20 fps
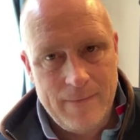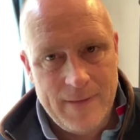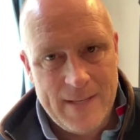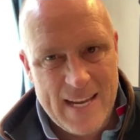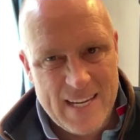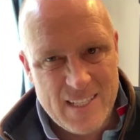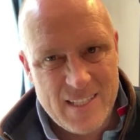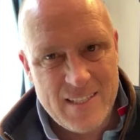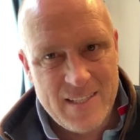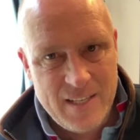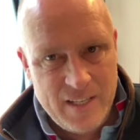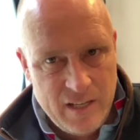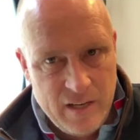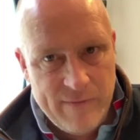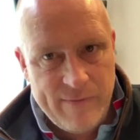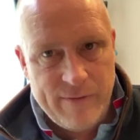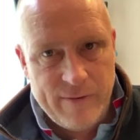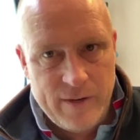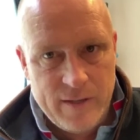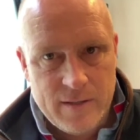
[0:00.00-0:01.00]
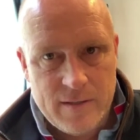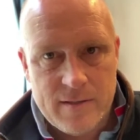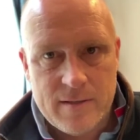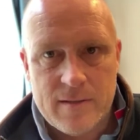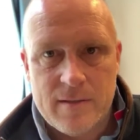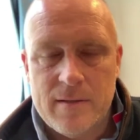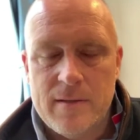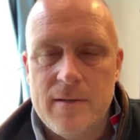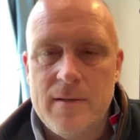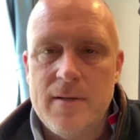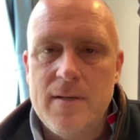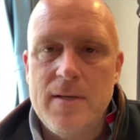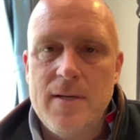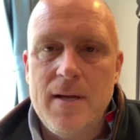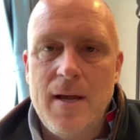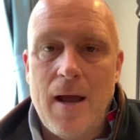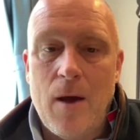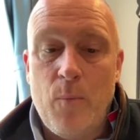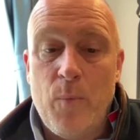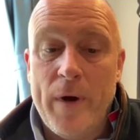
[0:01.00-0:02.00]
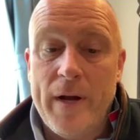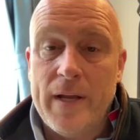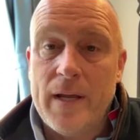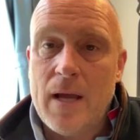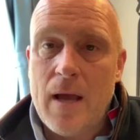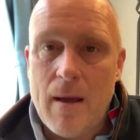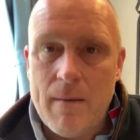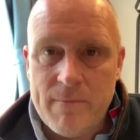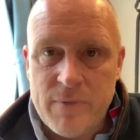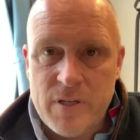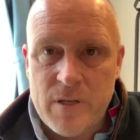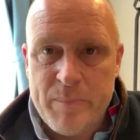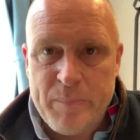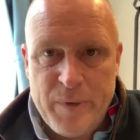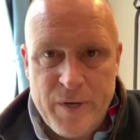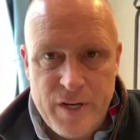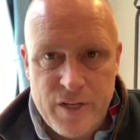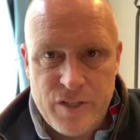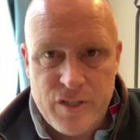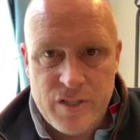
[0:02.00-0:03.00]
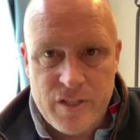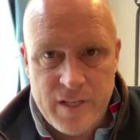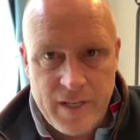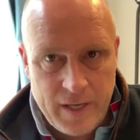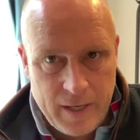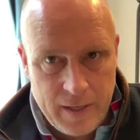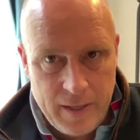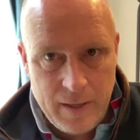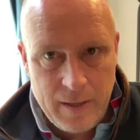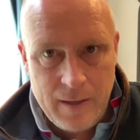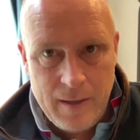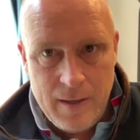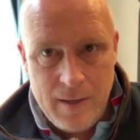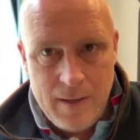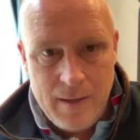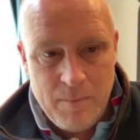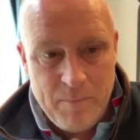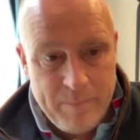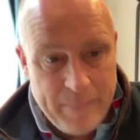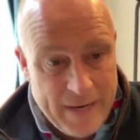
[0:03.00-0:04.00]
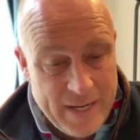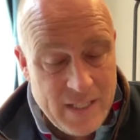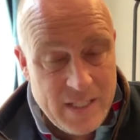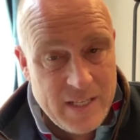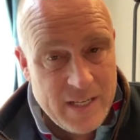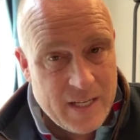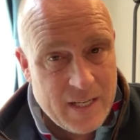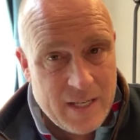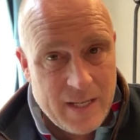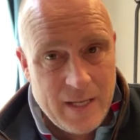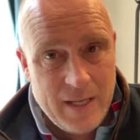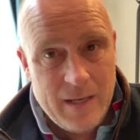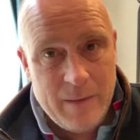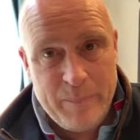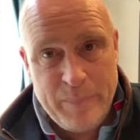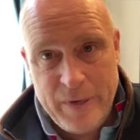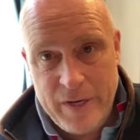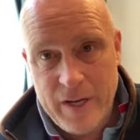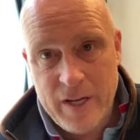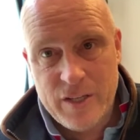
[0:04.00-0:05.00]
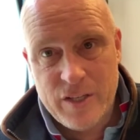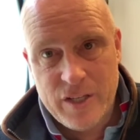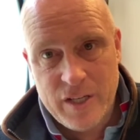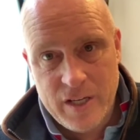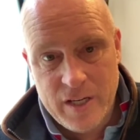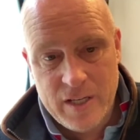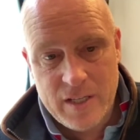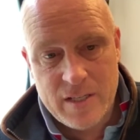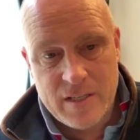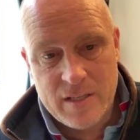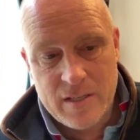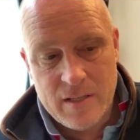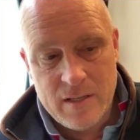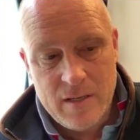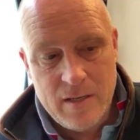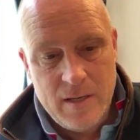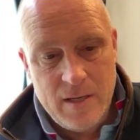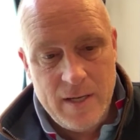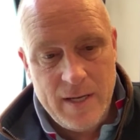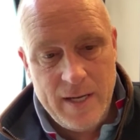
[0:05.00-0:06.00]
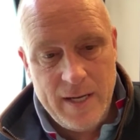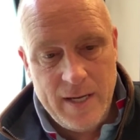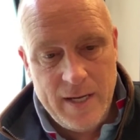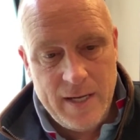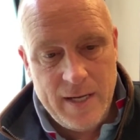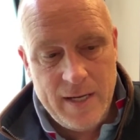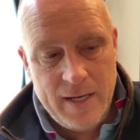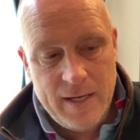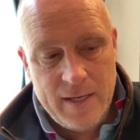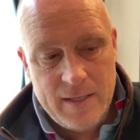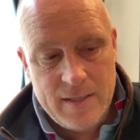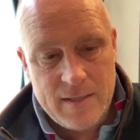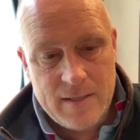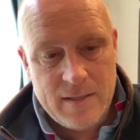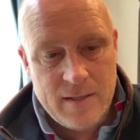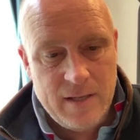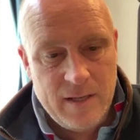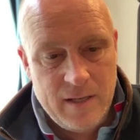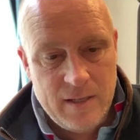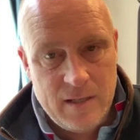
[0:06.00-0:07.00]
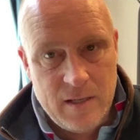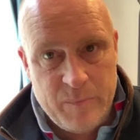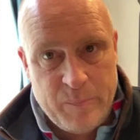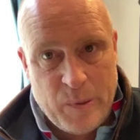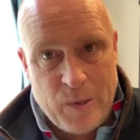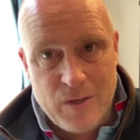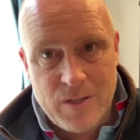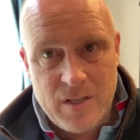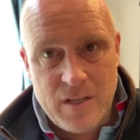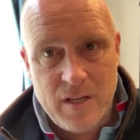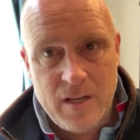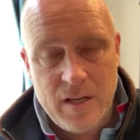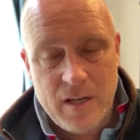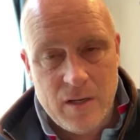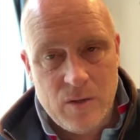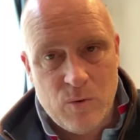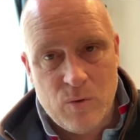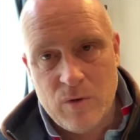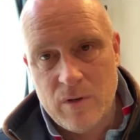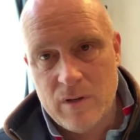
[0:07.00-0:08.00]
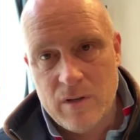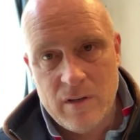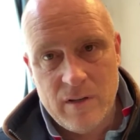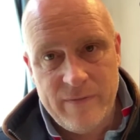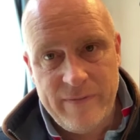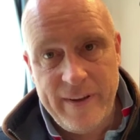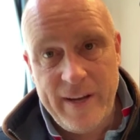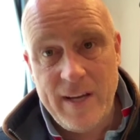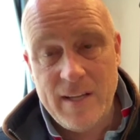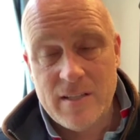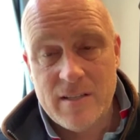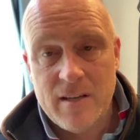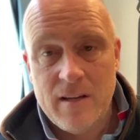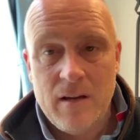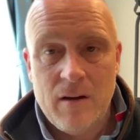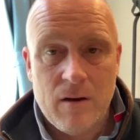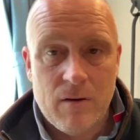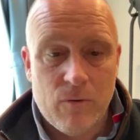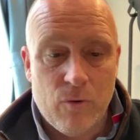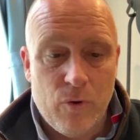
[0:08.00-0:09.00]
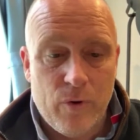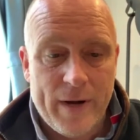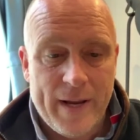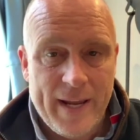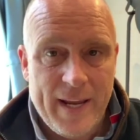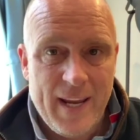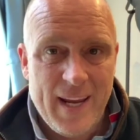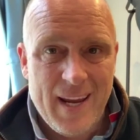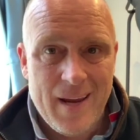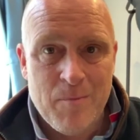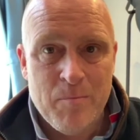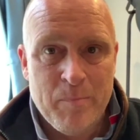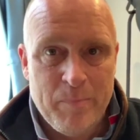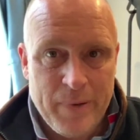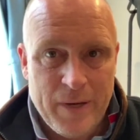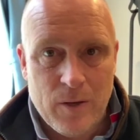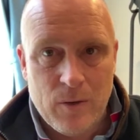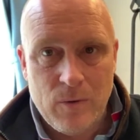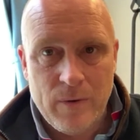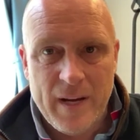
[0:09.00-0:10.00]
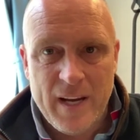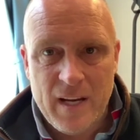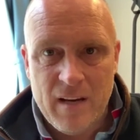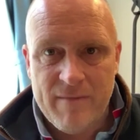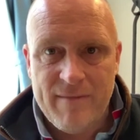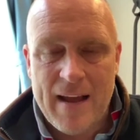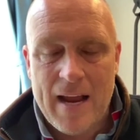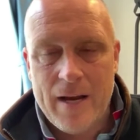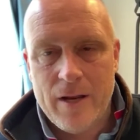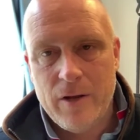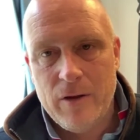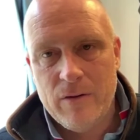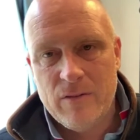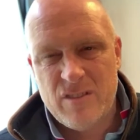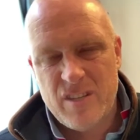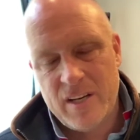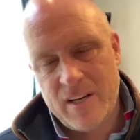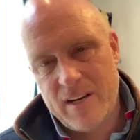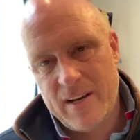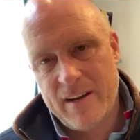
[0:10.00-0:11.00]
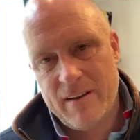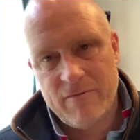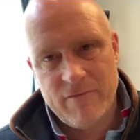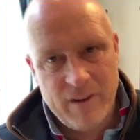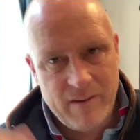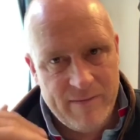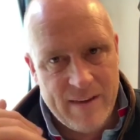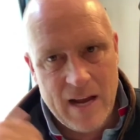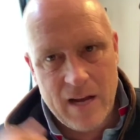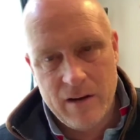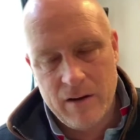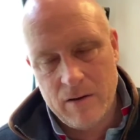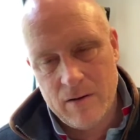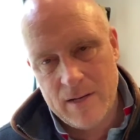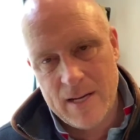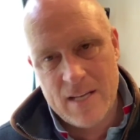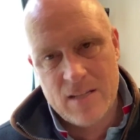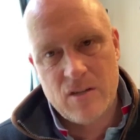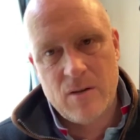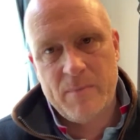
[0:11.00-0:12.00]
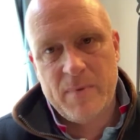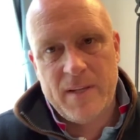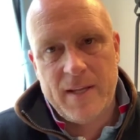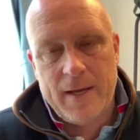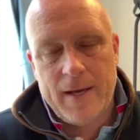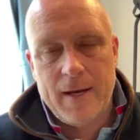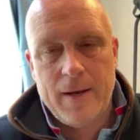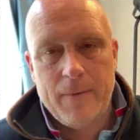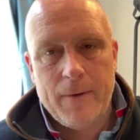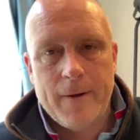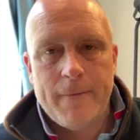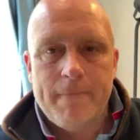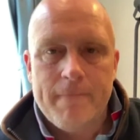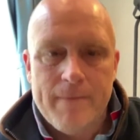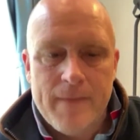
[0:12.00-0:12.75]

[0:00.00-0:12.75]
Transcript: That's the difference. And when it comes to purchasing it, basically the purchase is the deposit and all the fees are already inbuilt in the value. So you're going to get revalued and that type of thing anyway.